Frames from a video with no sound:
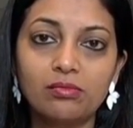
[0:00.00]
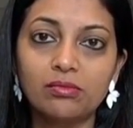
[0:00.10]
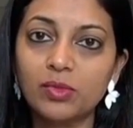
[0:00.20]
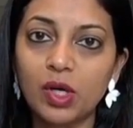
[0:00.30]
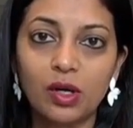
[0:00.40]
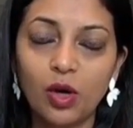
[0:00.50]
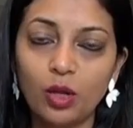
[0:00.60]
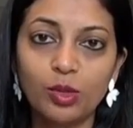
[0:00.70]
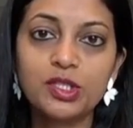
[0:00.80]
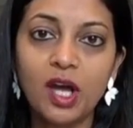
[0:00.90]

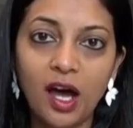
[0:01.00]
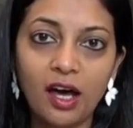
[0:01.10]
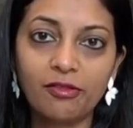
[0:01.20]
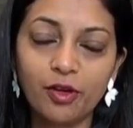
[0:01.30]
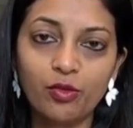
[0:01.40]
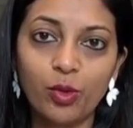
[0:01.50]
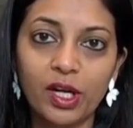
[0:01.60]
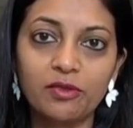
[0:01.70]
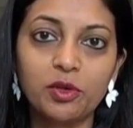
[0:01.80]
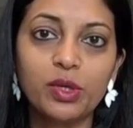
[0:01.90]
almost half of
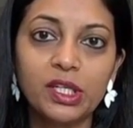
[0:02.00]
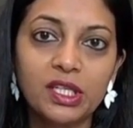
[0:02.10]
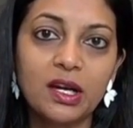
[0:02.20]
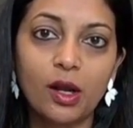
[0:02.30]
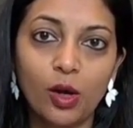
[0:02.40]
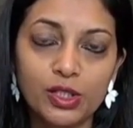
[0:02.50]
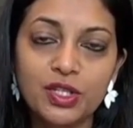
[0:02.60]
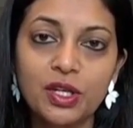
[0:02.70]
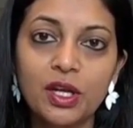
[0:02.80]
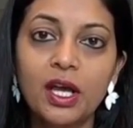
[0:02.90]
whatever we did launch
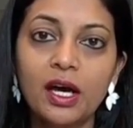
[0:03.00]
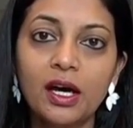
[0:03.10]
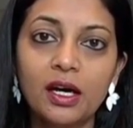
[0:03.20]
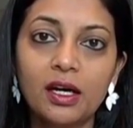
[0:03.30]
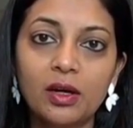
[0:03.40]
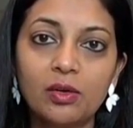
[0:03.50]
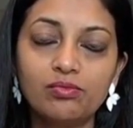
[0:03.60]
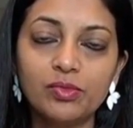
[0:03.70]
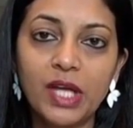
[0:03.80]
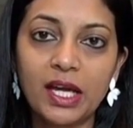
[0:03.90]

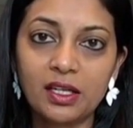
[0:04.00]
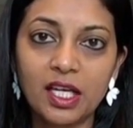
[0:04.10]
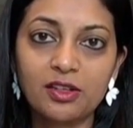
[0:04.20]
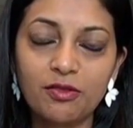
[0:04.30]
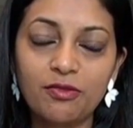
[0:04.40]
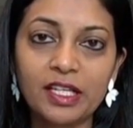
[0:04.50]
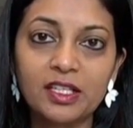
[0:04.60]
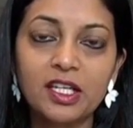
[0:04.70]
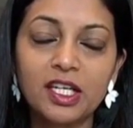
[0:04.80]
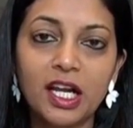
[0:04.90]
that
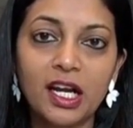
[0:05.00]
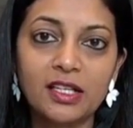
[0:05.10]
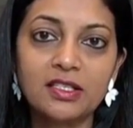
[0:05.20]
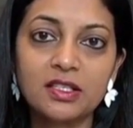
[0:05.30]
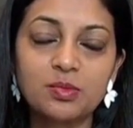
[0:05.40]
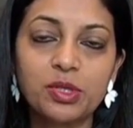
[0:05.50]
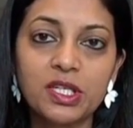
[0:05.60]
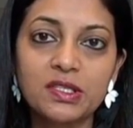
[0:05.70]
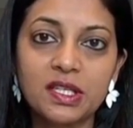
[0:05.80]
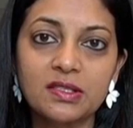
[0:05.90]
reflected in our last year's
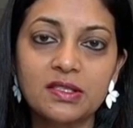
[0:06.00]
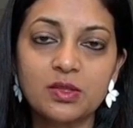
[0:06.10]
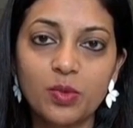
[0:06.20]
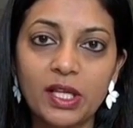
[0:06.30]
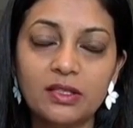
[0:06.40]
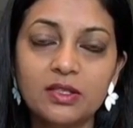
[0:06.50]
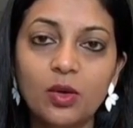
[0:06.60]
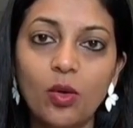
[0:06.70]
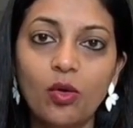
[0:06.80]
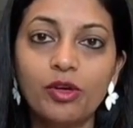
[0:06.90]
pre-sales as well. So
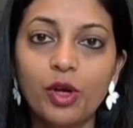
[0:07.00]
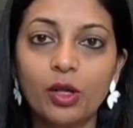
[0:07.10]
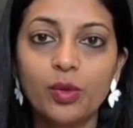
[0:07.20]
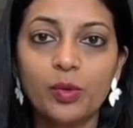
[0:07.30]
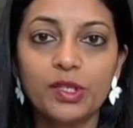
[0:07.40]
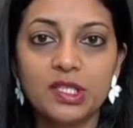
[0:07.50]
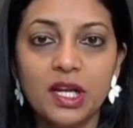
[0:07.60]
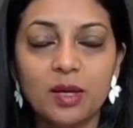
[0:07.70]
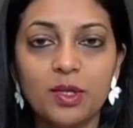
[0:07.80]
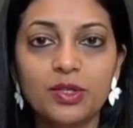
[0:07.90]
overall, we were still
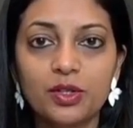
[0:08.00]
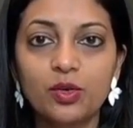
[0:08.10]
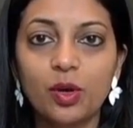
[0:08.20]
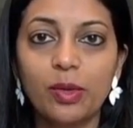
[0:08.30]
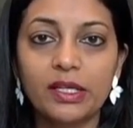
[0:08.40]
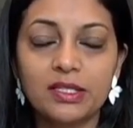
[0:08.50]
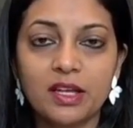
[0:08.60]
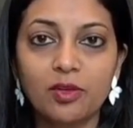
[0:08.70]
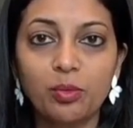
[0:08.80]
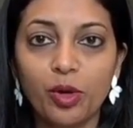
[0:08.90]
able to do about
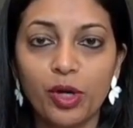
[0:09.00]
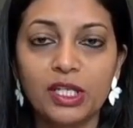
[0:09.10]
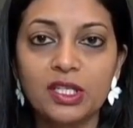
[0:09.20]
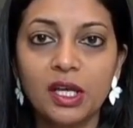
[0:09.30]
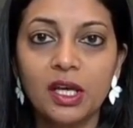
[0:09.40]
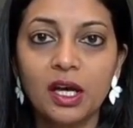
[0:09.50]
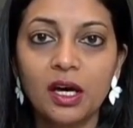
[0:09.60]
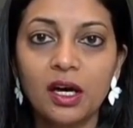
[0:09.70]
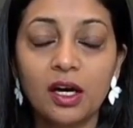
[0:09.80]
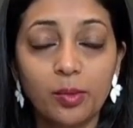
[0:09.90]
7
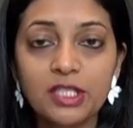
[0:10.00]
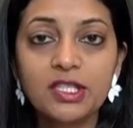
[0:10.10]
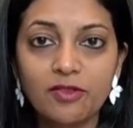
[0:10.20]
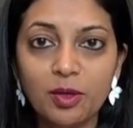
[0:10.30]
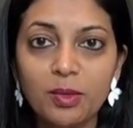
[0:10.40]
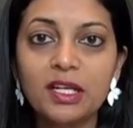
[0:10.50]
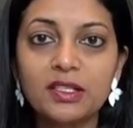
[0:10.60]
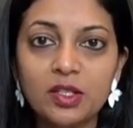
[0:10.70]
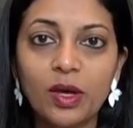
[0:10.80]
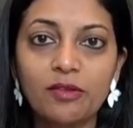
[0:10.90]
million
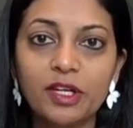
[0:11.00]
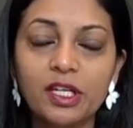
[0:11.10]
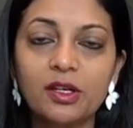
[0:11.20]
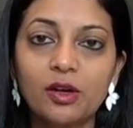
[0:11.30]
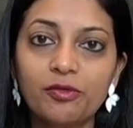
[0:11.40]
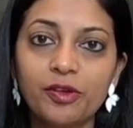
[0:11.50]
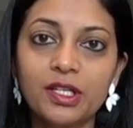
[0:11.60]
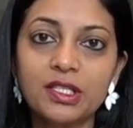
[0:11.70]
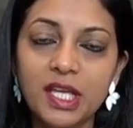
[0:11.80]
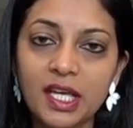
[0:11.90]
square feet
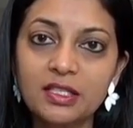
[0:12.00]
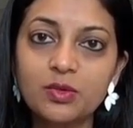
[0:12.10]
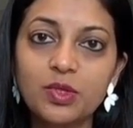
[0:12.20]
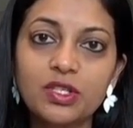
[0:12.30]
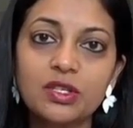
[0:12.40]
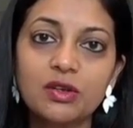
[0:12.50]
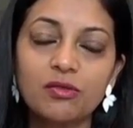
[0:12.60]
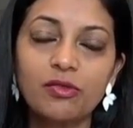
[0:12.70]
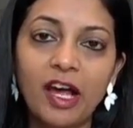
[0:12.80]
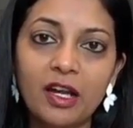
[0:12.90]
of sales, which
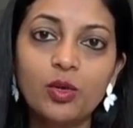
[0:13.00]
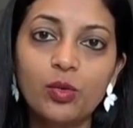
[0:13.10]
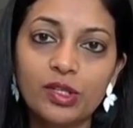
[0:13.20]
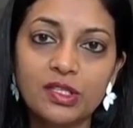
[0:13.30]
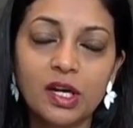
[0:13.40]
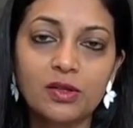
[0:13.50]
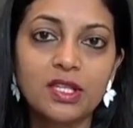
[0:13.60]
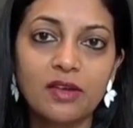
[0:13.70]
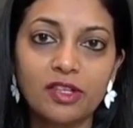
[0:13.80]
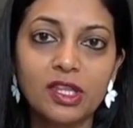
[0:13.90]
value was around
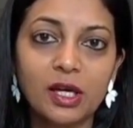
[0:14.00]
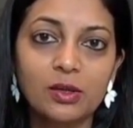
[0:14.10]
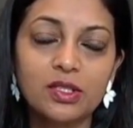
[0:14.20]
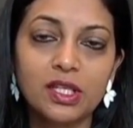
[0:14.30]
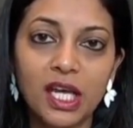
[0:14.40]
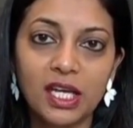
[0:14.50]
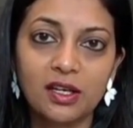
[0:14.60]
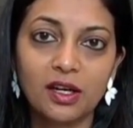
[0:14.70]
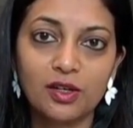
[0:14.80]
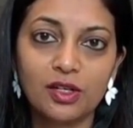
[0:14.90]

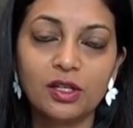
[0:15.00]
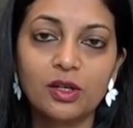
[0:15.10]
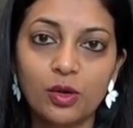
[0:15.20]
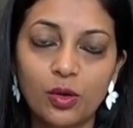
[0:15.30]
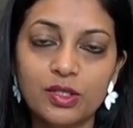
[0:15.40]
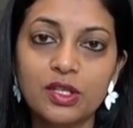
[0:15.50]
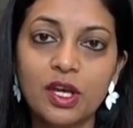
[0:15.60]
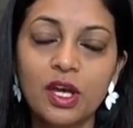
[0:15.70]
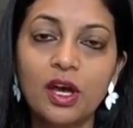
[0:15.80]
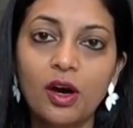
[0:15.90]
7,800 crores
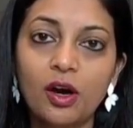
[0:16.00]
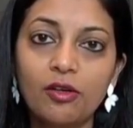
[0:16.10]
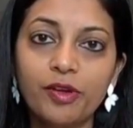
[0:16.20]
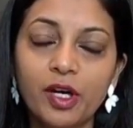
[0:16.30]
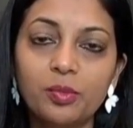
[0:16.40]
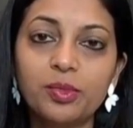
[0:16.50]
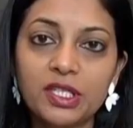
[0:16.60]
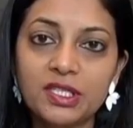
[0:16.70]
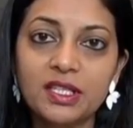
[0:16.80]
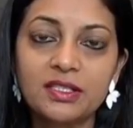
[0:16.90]
of
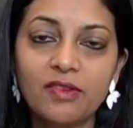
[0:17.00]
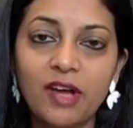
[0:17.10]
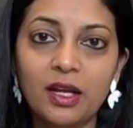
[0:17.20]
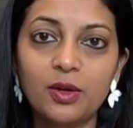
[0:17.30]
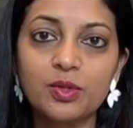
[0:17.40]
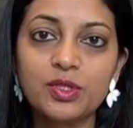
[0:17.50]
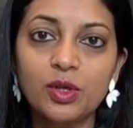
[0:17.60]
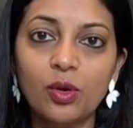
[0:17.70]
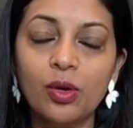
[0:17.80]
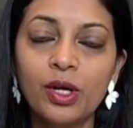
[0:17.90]
pre-sales value.
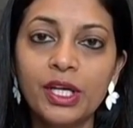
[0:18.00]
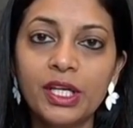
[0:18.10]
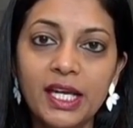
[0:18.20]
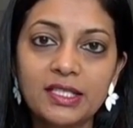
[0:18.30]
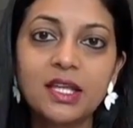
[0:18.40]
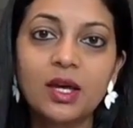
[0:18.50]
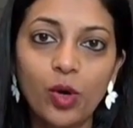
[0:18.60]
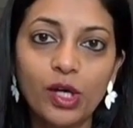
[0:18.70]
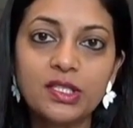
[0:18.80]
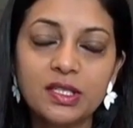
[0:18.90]
So yes, there
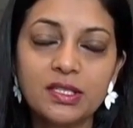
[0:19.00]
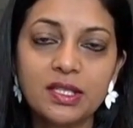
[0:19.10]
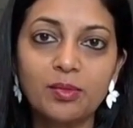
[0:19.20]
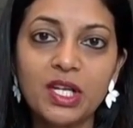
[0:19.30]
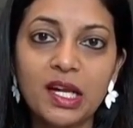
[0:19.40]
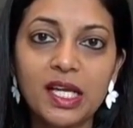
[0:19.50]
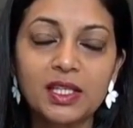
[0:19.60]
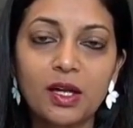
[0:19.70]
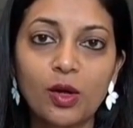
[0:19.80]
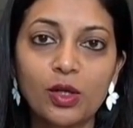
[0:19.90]
was some delay in
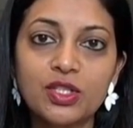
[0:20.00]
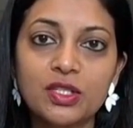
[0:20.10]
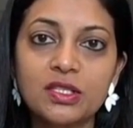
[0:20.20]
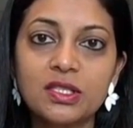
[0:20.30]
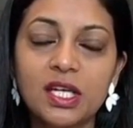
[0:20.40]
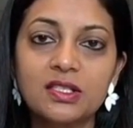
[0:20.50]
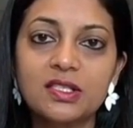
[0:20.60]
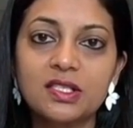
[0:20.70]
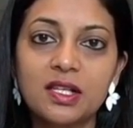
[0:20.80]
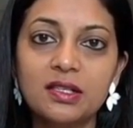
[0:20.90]
the launches. There is
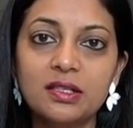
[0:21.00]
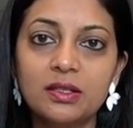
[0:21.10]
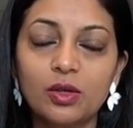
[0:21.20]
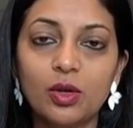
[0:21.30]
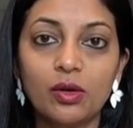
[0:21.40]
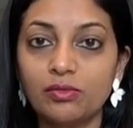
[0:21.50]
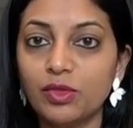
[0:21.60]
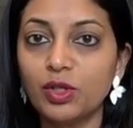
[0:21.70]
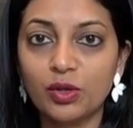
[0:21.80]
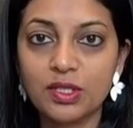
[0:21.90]
still
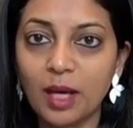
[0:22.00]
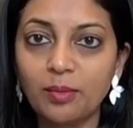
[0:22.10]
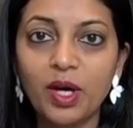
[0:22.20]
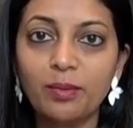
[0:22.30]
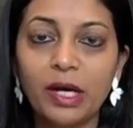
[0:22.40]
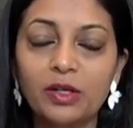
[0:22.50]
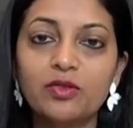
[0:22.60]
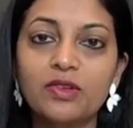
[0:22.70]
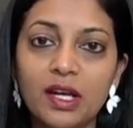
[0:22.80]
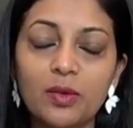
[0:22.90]
some amount of
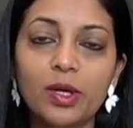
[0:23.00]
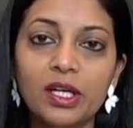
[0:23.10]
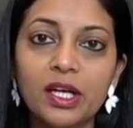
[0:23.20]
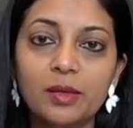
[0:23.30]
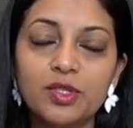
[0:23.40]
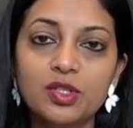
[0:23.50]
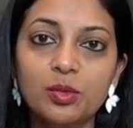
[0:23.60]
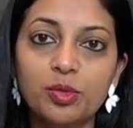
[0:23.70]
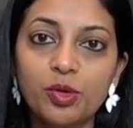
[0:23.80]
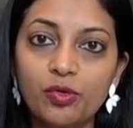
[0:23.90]
delay when it comes to
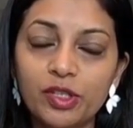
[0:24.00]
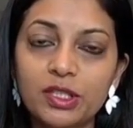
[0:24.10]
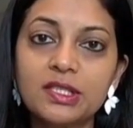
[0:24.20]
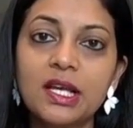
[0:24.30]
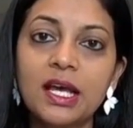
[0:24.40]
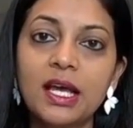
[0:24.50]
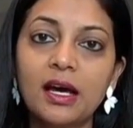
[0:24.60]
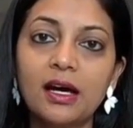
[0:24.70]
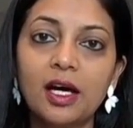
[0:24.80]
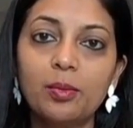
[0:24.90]
approvals,
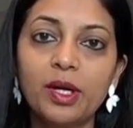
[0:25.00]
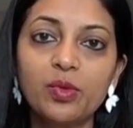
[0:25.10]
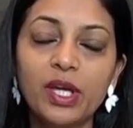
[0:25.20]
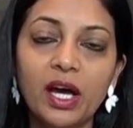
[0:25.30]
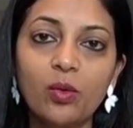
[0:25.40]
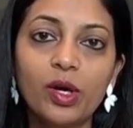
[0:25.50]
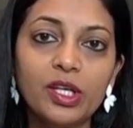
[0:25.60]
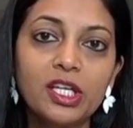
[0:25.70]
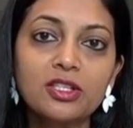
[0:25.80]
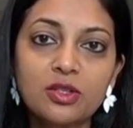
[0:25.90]
but we are
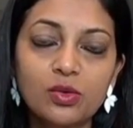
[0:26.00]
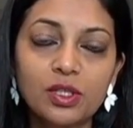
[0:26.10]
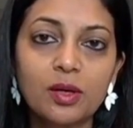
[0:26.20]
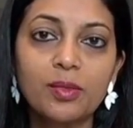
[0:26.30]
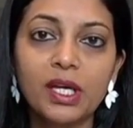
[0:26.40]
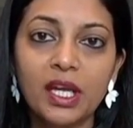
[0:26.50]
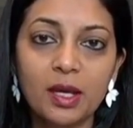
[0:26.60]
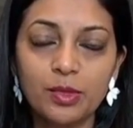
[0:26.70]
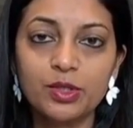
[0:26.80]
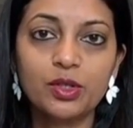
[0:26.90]
working through them and
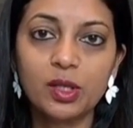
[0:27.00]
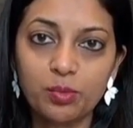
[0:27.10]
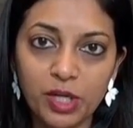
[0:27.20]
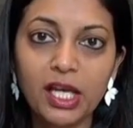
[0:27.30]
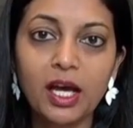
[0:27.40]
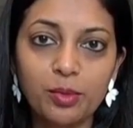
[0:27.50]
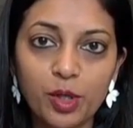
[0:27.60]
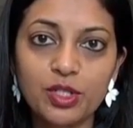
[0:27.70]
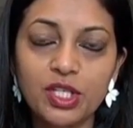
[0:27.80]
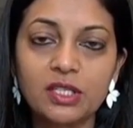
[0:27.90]
able to bring our
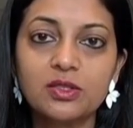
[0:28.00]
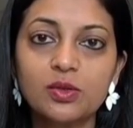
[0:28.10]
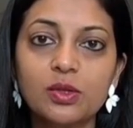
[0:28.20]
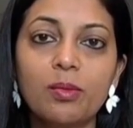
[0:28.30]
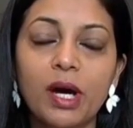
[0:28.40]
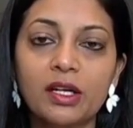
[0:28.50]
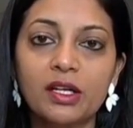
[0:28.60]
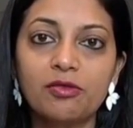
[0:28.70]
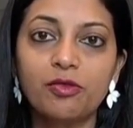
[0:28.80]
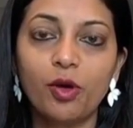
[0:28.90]
projects to the market
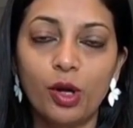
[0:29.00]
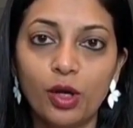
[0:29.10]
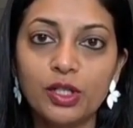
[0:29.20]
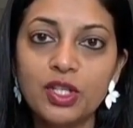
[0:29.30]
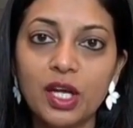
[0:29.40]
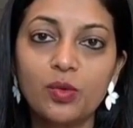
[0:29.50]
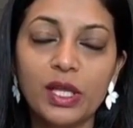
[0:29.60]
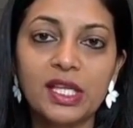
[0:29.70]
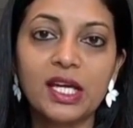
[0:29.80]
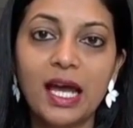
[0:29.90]
for launch. And
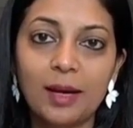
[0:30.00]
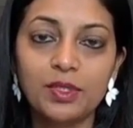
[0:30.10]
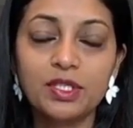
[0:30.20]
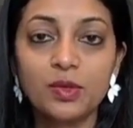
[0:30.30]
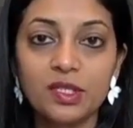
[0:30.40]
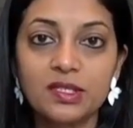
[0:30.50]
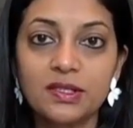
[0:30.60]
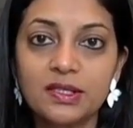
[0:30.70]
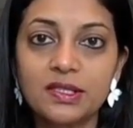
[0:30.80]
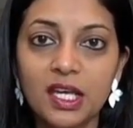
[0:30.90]
when that happens, we're still
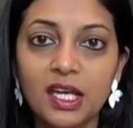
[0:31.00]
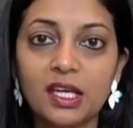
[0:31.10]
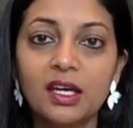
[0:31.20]
seeing